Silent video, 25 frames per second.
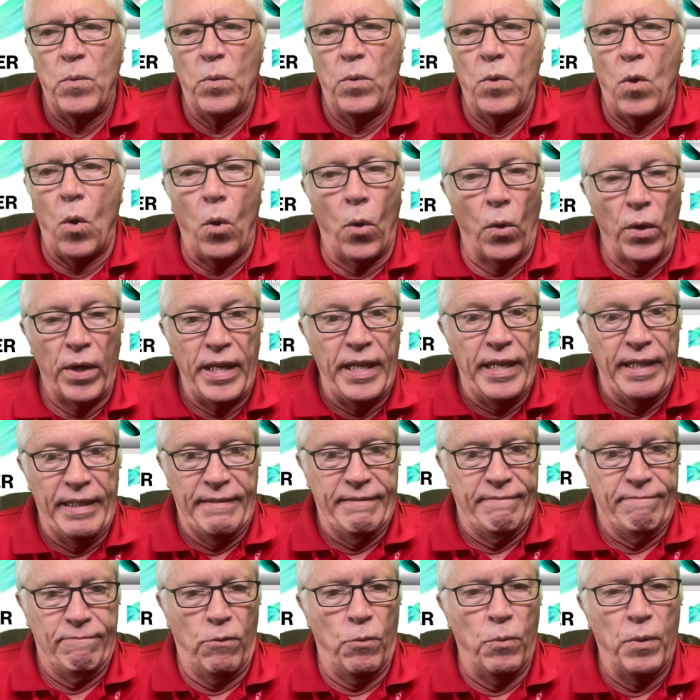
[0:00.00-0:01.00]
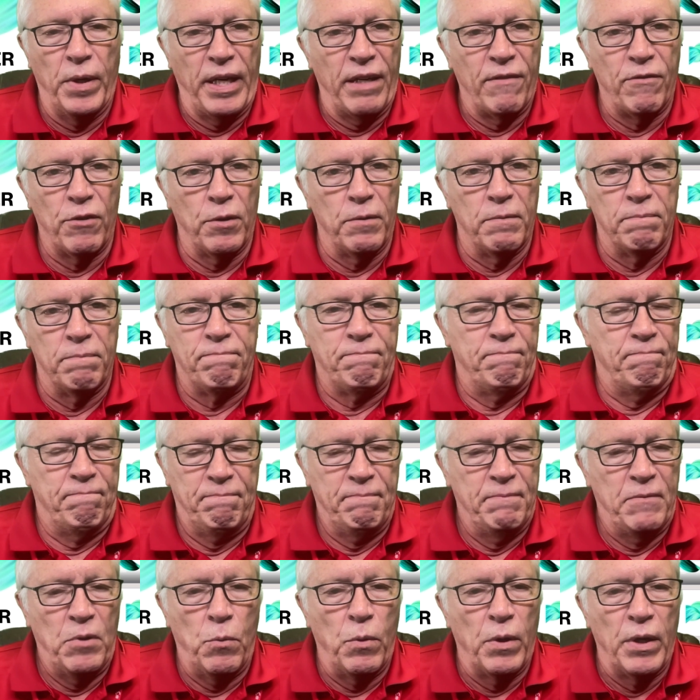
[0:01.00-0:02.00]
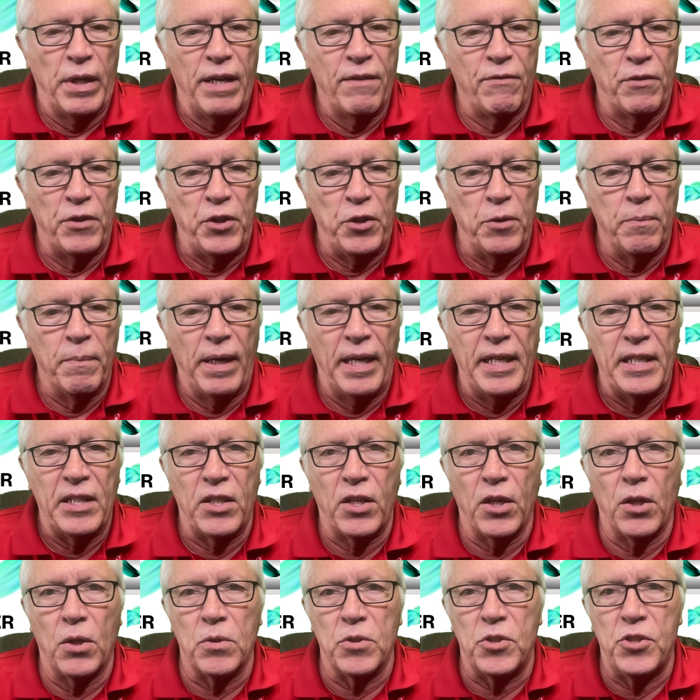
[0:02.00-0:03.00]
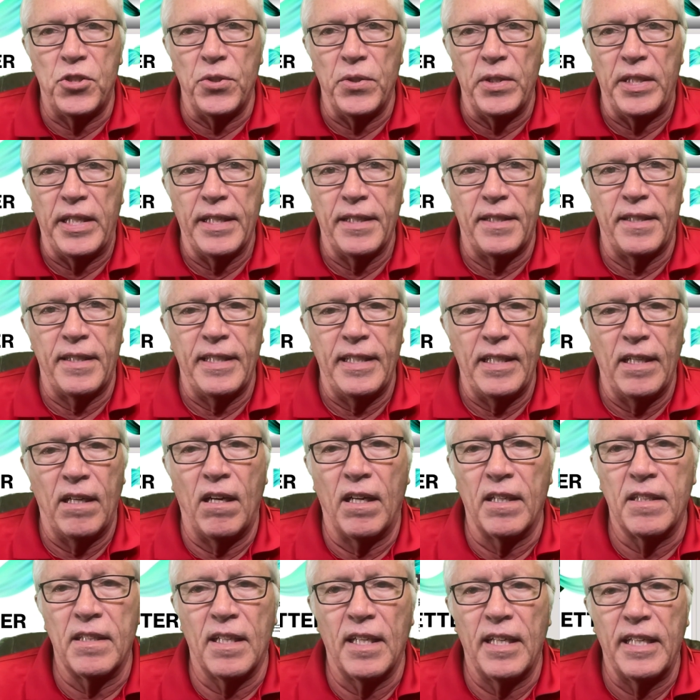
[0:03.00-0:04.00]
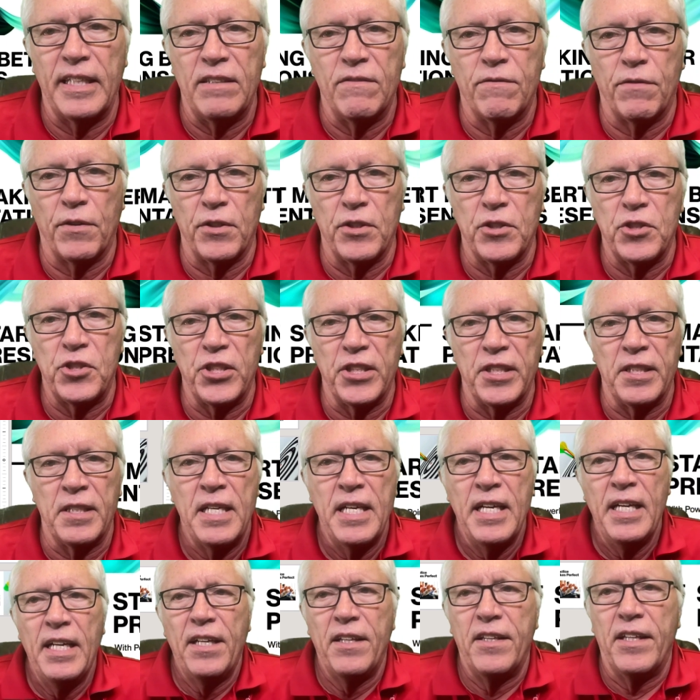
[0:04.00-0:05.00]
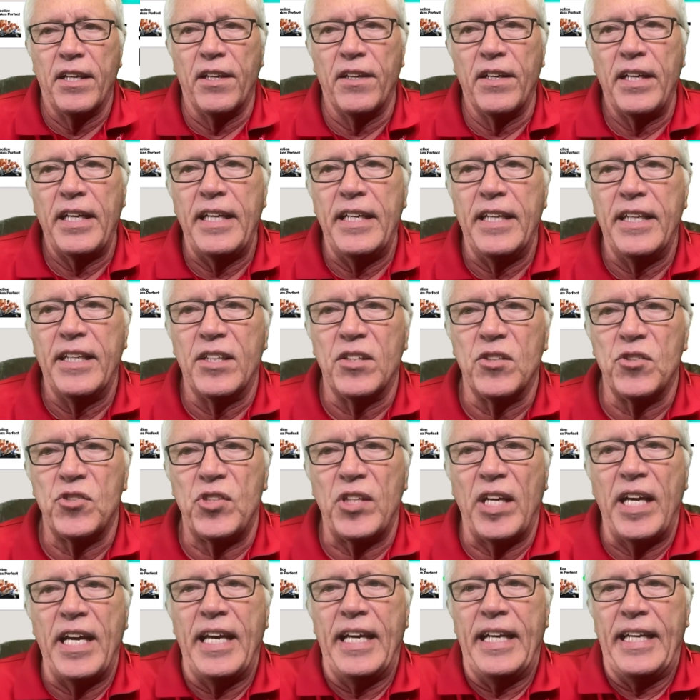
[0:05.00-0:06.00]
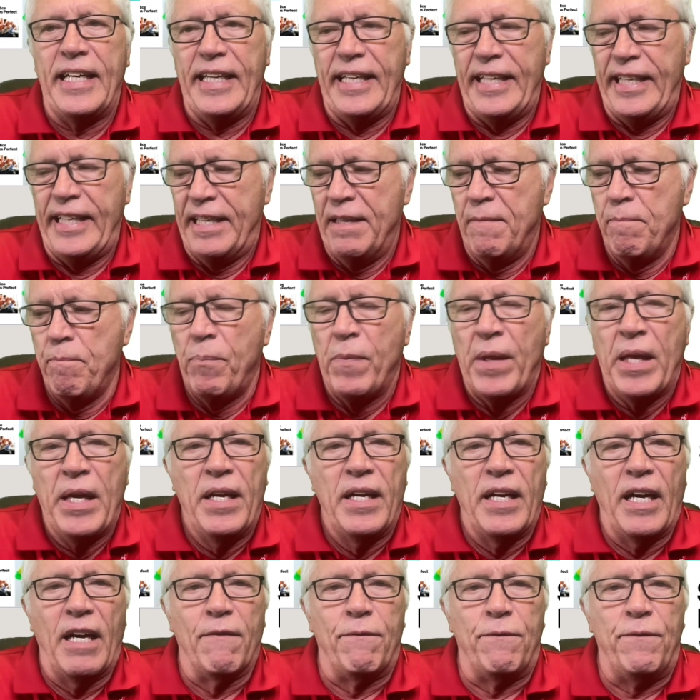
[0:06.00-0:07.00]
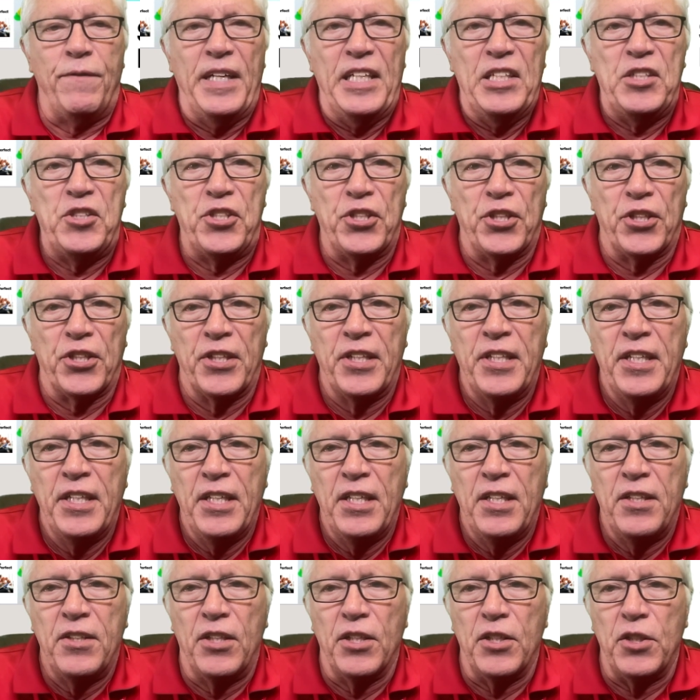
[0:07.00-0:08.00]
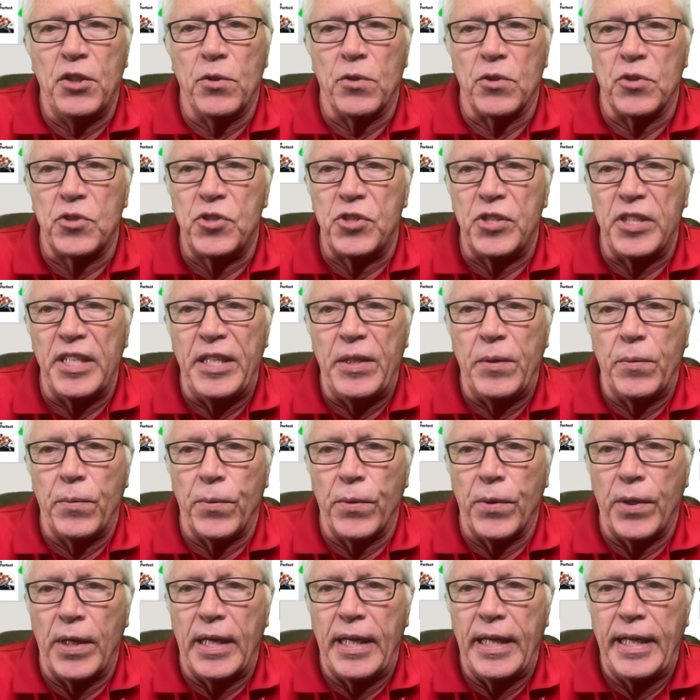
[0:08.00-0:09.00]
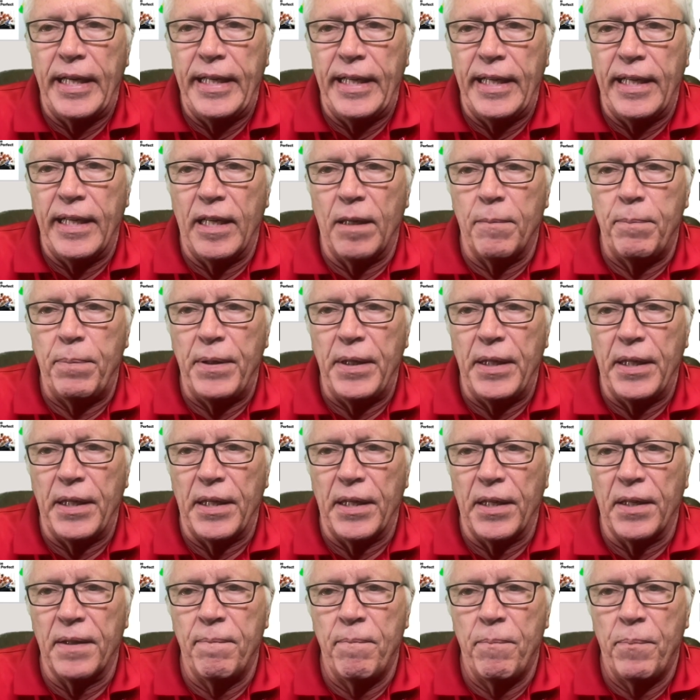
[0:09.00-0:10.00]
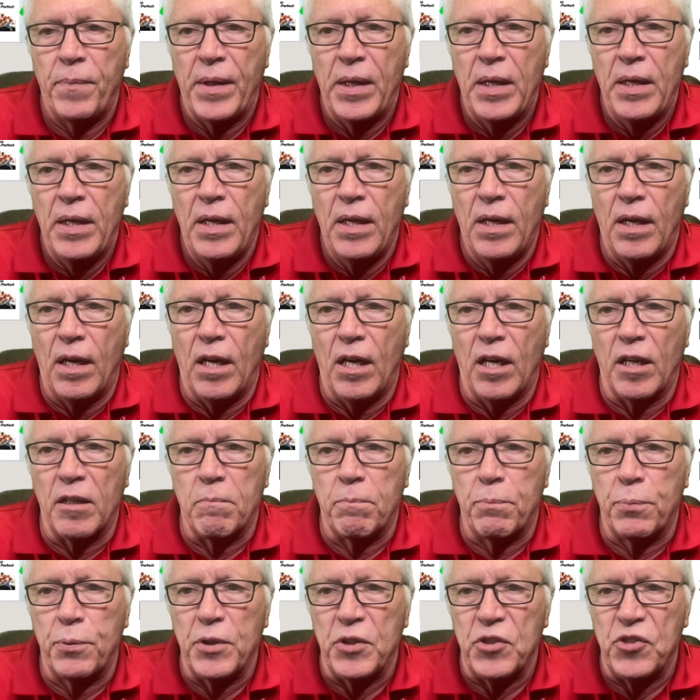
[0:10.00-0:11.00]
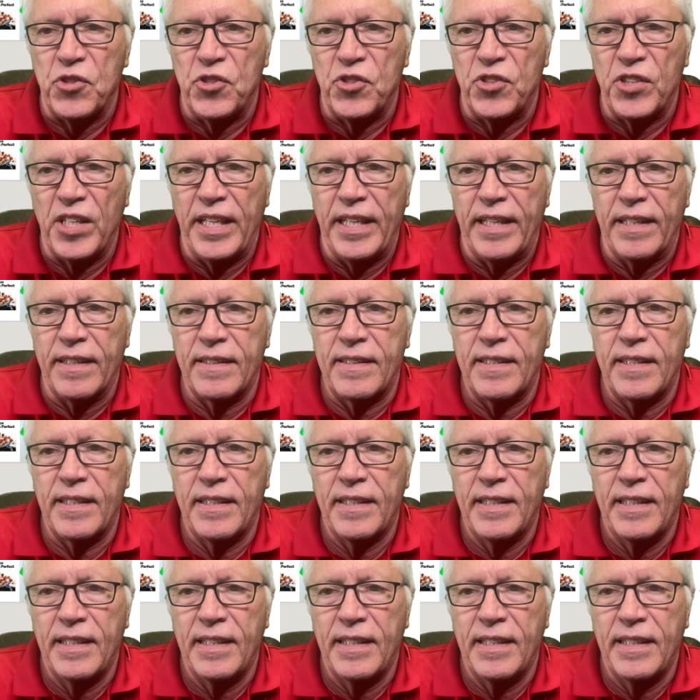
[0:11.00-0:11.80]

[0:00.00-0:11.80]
or in wherever you might go to get the online version. There is a feature that you'll see right up here on Present